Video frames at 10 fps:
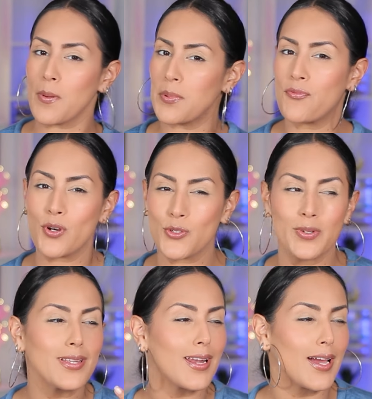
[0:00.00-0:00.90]
but before
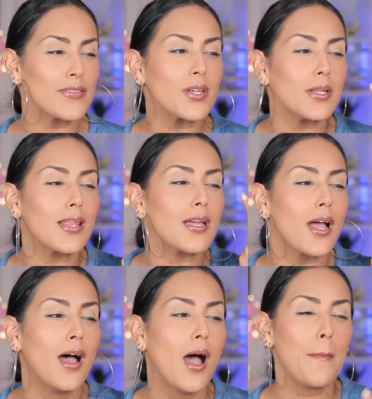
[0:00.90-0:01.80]
doing that, I have to like
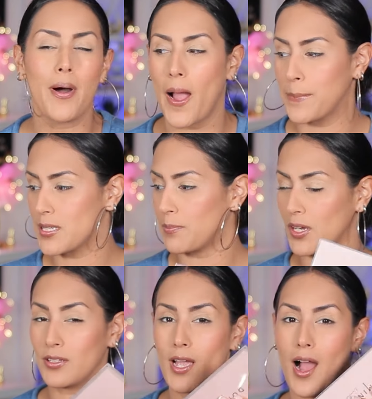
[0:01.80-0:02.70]
pop
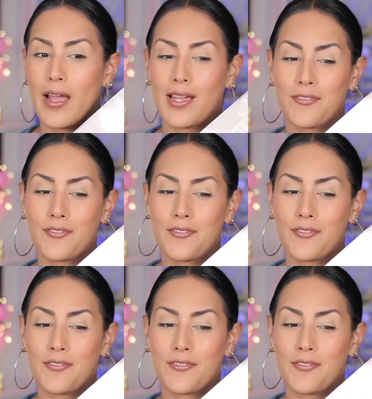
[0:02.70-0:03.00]
something on the eye.